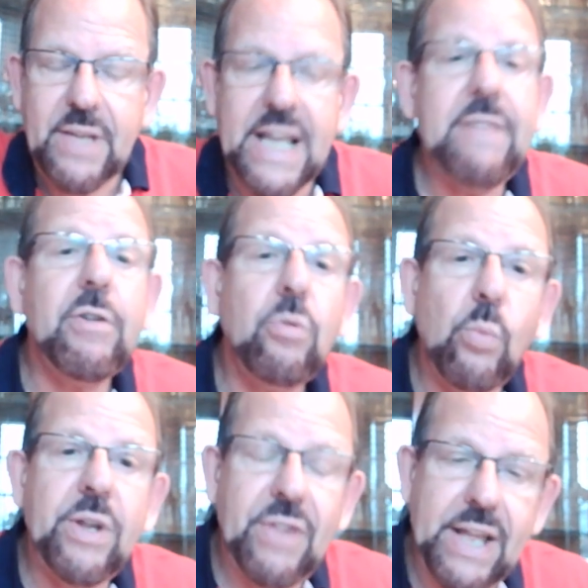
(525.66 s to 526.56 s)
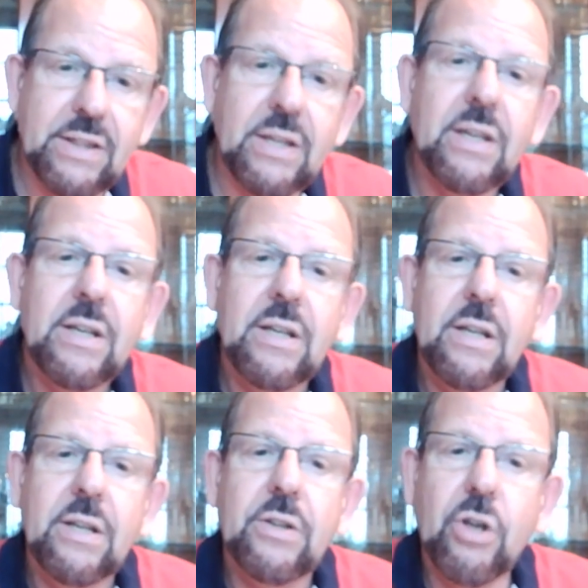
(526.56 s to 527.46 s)
Even within
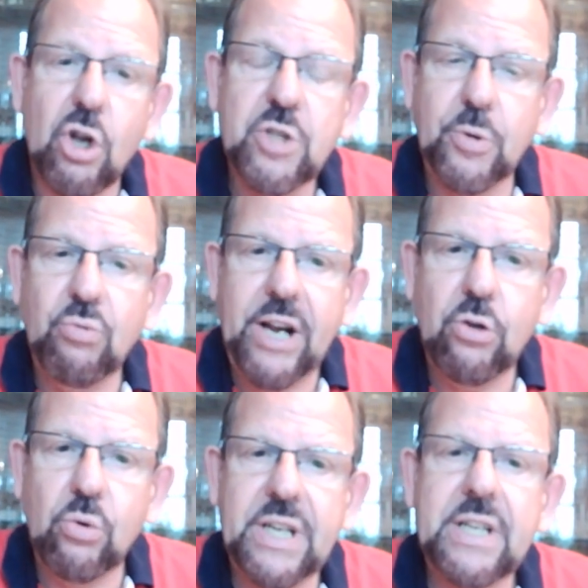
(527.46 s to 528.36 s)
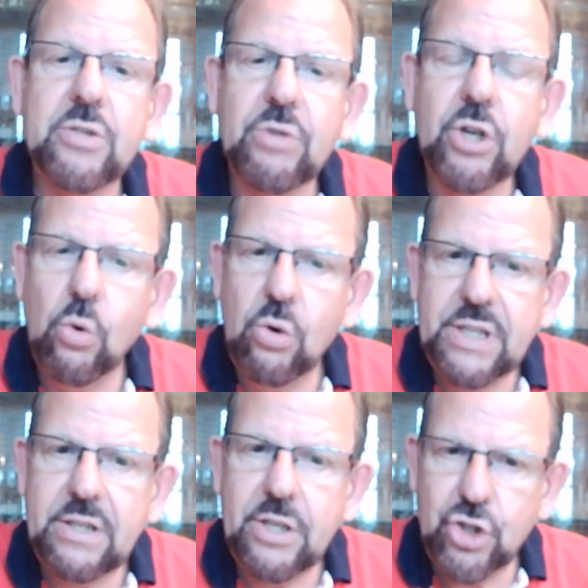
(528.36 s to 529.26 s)
the gospel record, it is
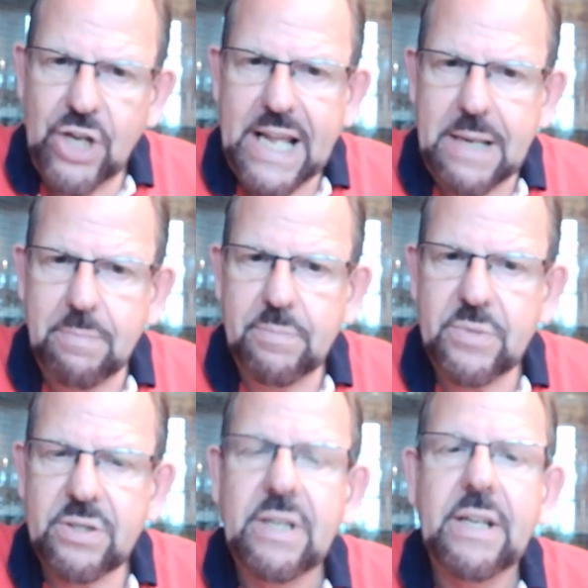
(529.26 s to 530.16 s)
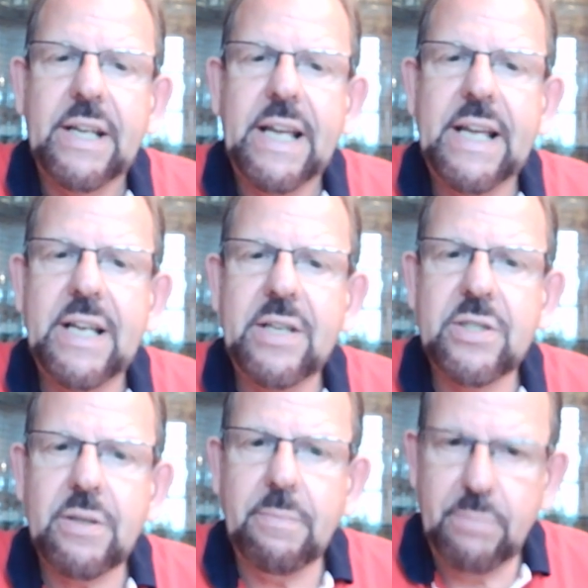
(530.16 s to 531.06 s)
recorded that James
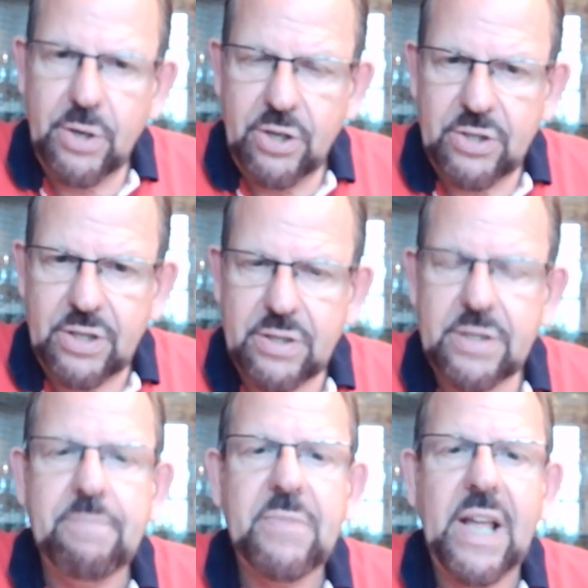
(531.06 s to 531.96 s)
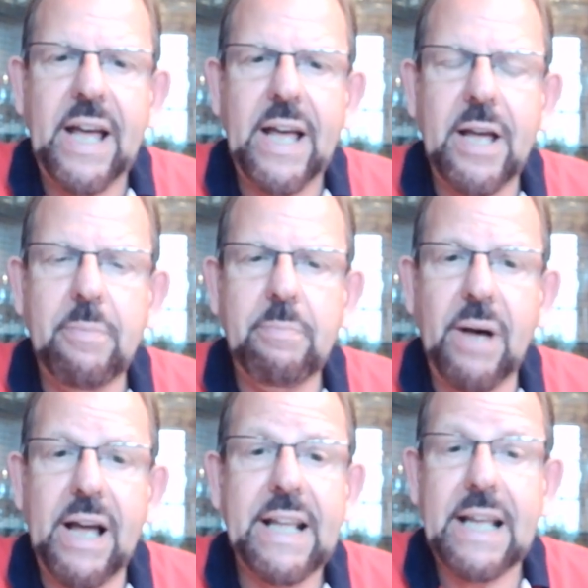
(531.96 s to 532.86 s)
is murdered
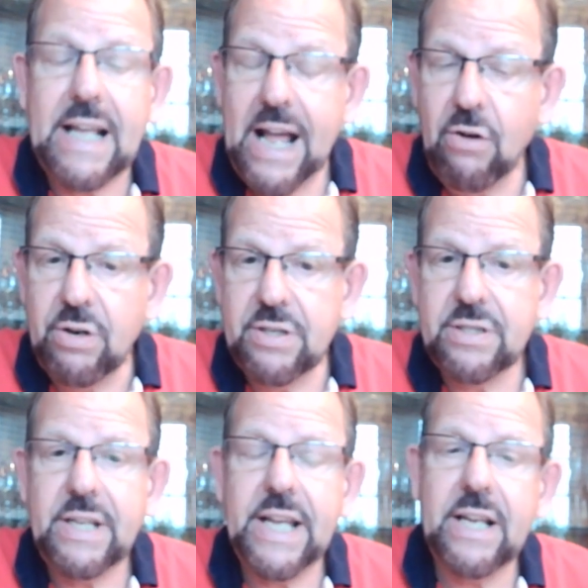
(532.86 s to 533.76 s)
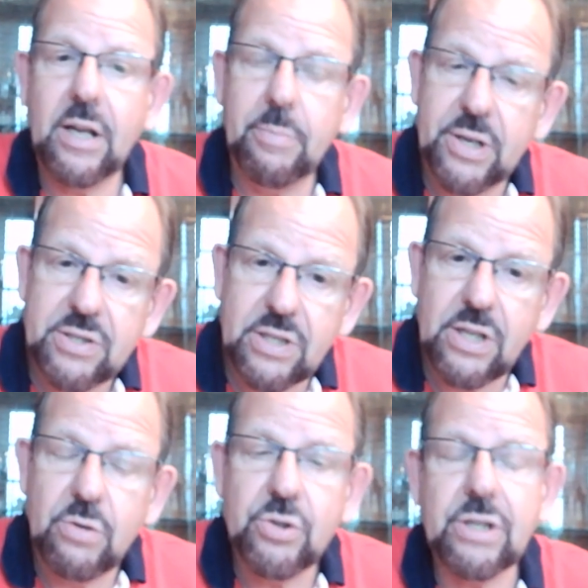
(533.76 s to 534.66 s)
by King Herod in a
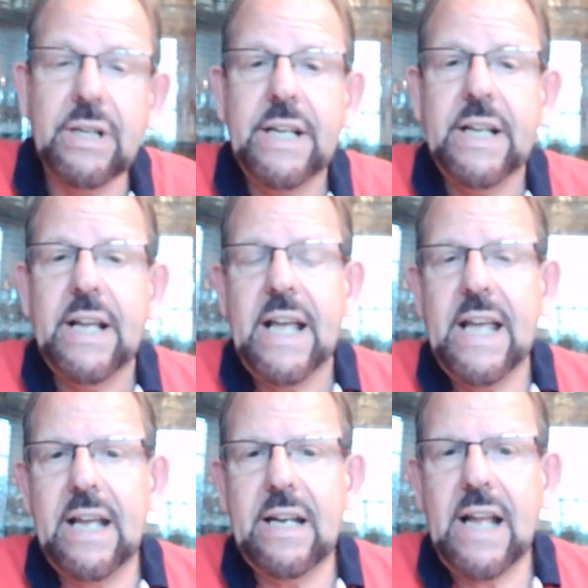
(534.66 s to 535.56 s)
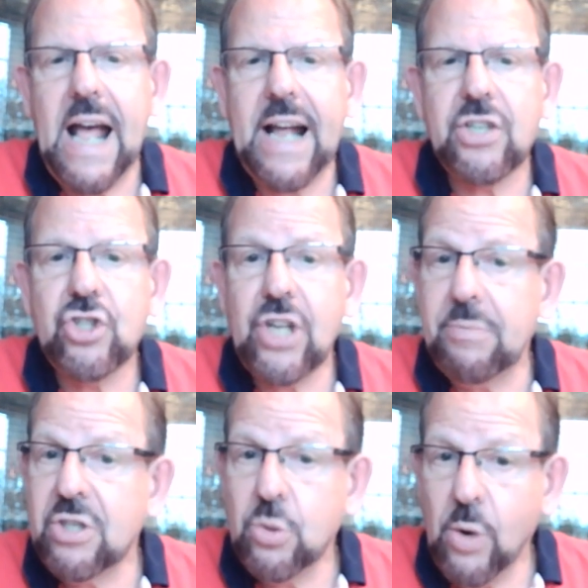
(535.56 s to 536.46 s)
persecution in Acts
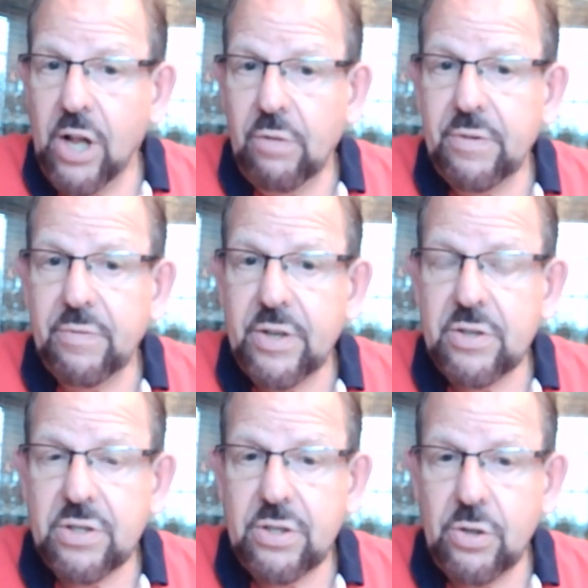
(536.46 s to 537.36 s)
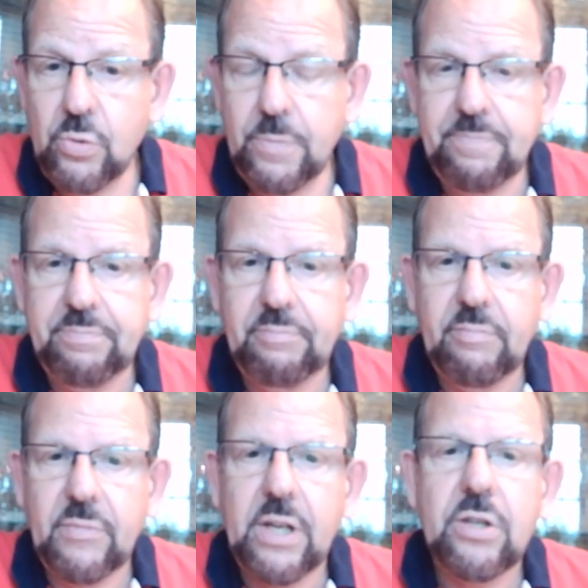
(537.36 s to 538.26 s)
chapter 12 and verse 2.
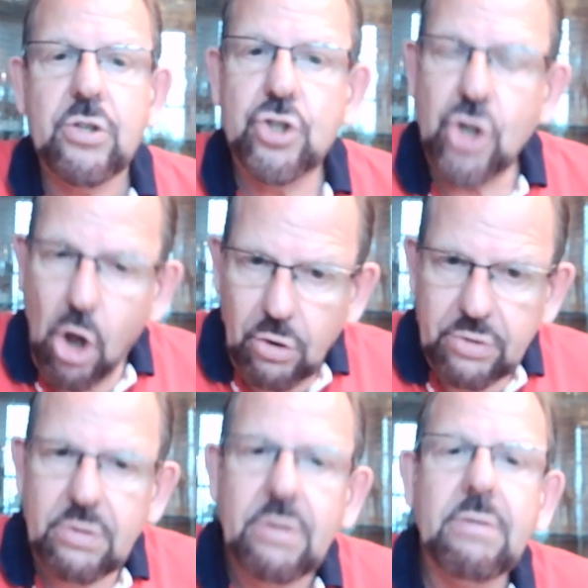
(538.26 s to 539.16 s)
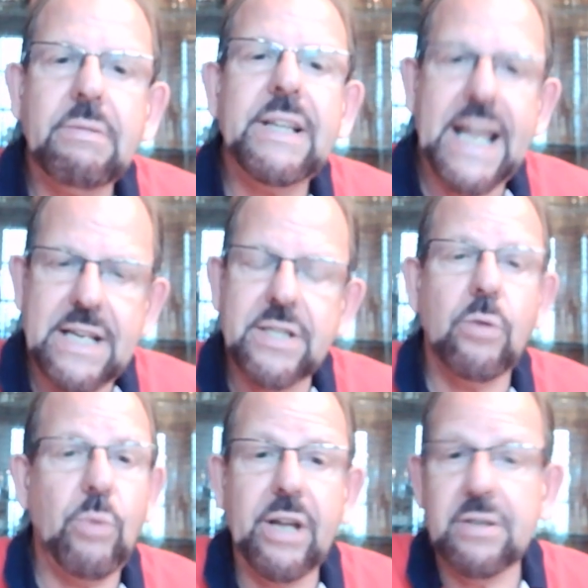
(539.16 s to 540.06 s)
John later,
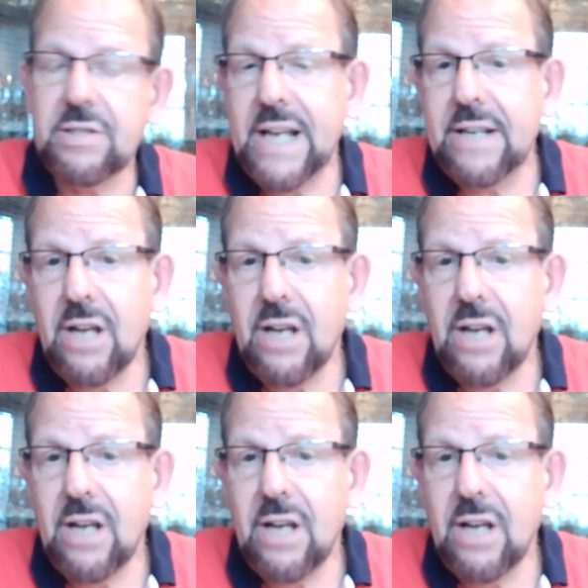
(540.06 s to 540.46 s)
we understand,